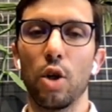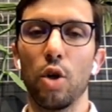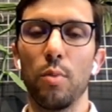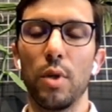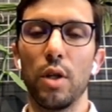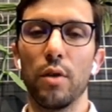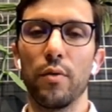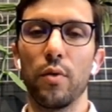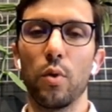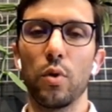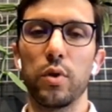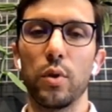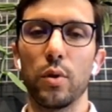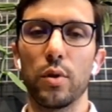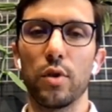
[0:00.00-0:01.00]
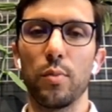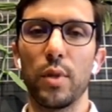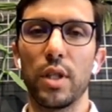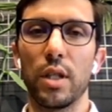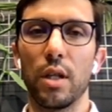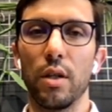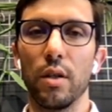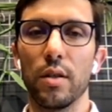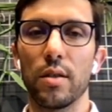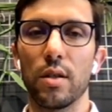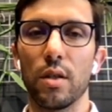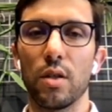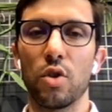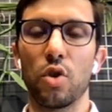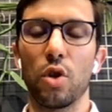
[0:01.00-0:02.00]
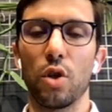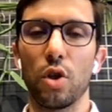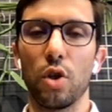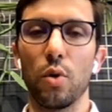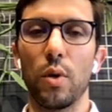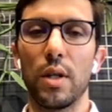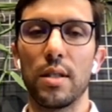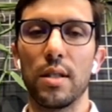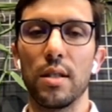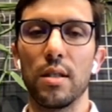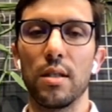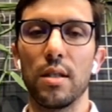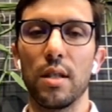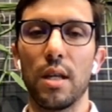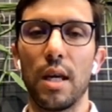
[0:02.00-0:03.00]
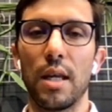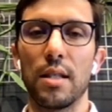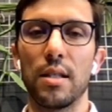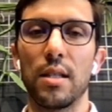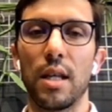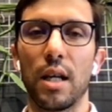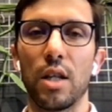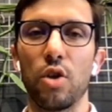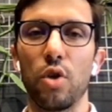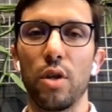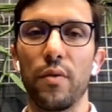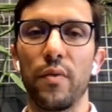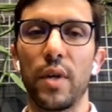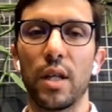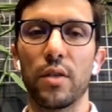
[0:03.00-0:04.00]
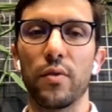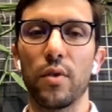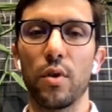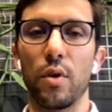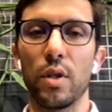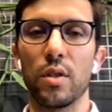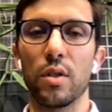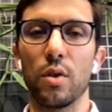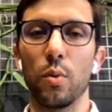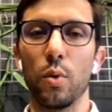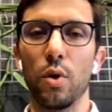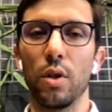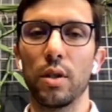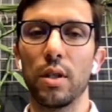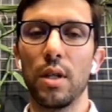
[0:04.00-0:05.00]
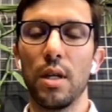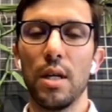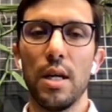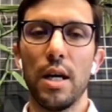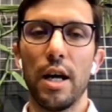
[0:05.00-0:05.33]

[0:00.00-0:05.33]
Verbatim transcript: globally of all sorts of materials, so a strong US is, has secondary effects for the rest of the world.